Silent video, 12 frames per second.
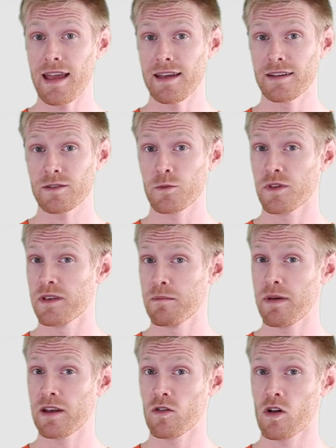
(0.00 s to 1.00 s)
And with an
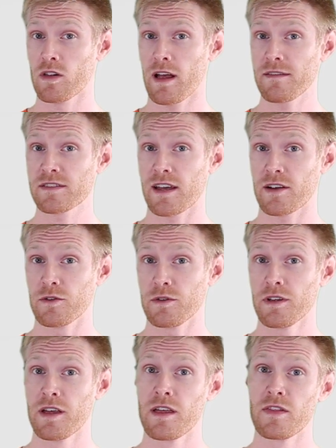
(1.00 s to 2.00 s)
embedded long life
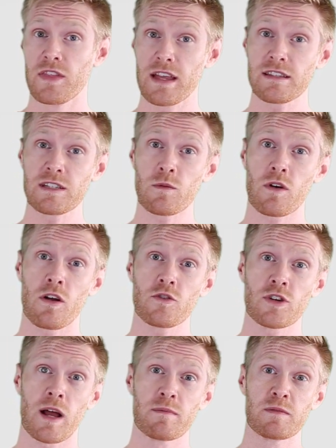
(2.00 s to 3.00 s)
cycle, the
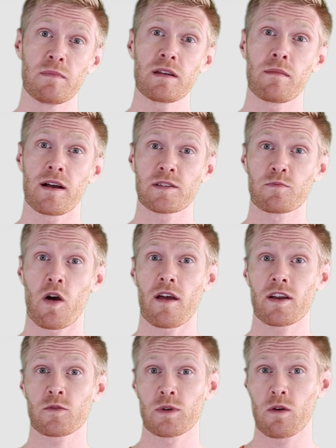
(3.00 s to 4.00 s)
NC100 helps minimize
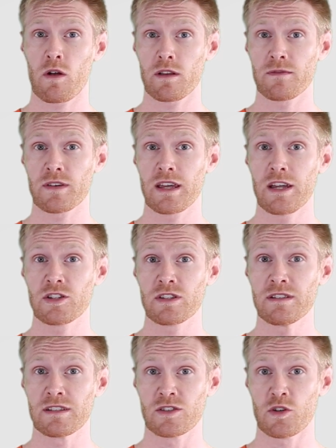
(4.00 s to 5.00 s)
product
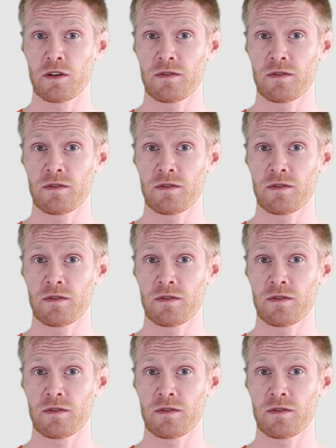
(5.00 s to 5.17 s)
requalifications and